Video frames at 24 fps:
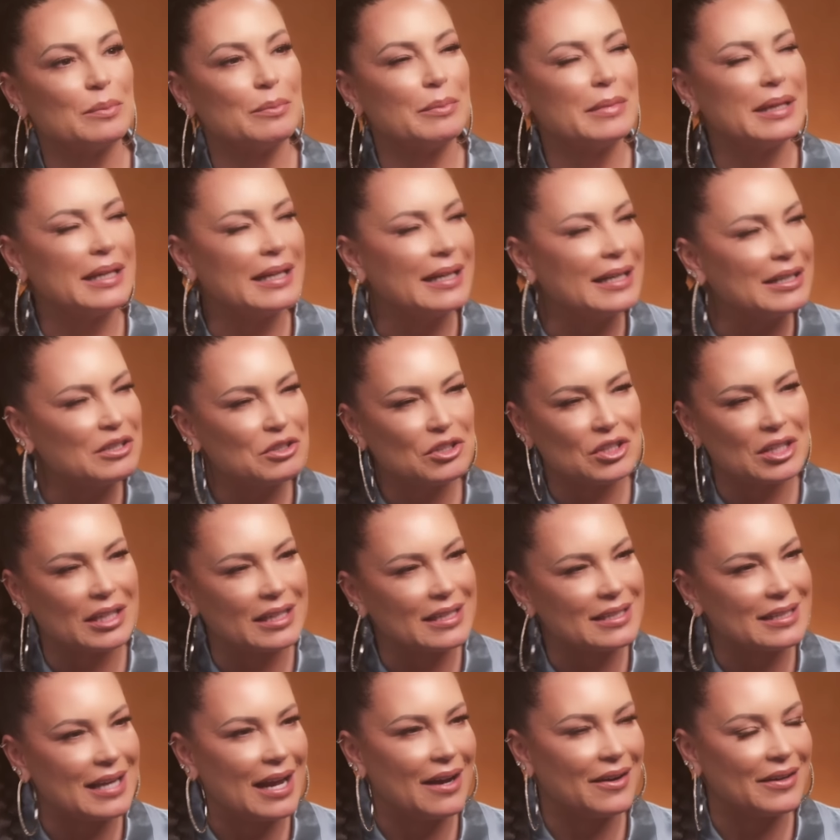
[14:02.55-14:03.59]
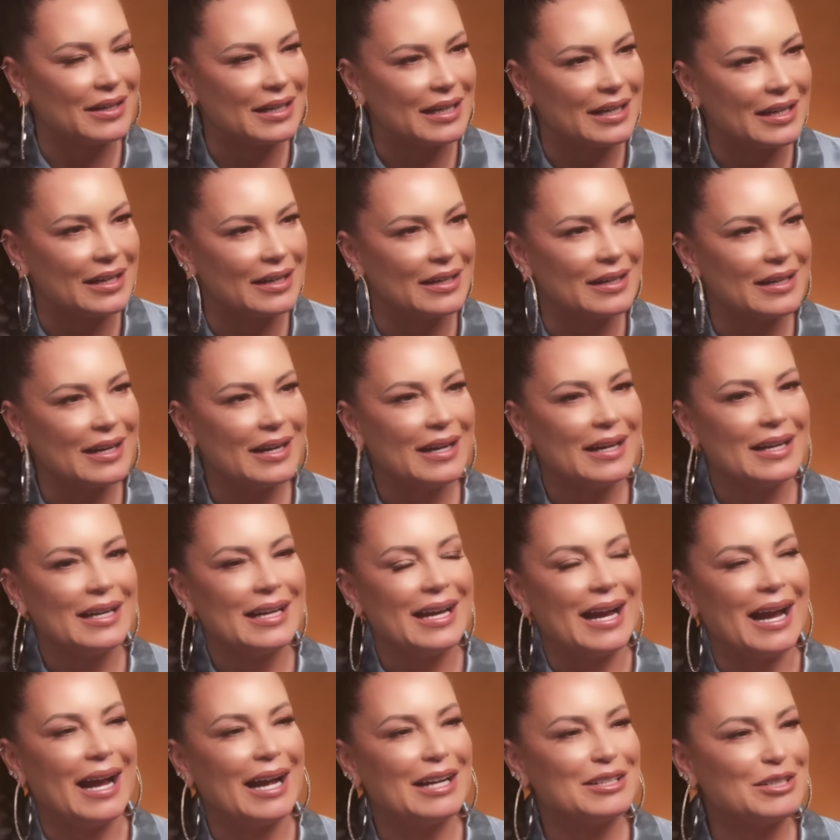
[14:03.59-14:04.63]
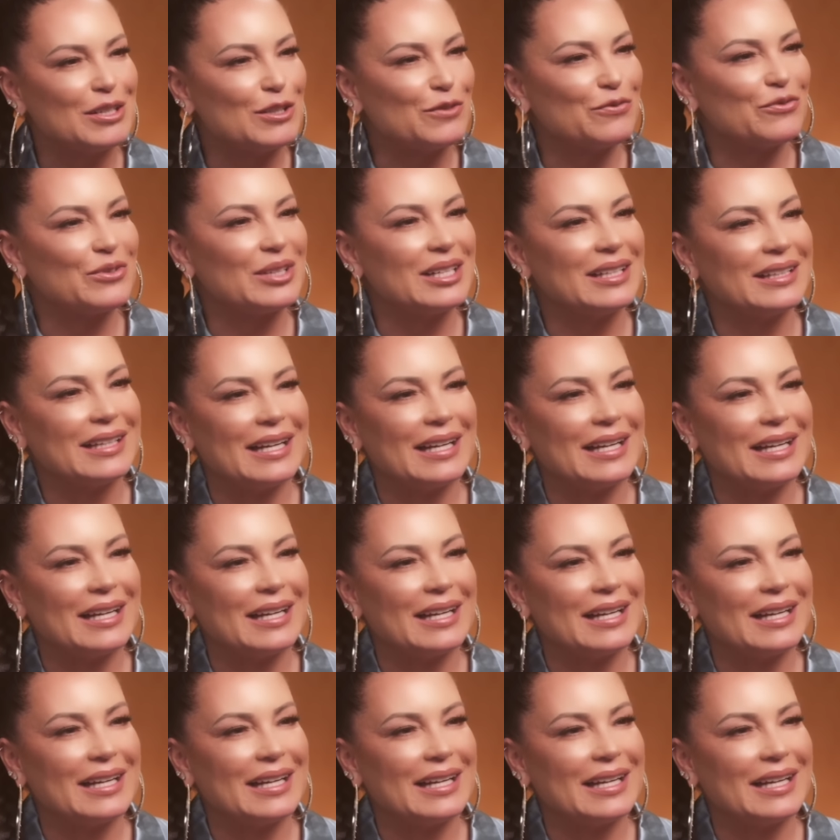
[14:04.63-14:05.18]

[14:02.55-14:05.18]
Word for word: mm-hmm. mean shit is out here. I just feel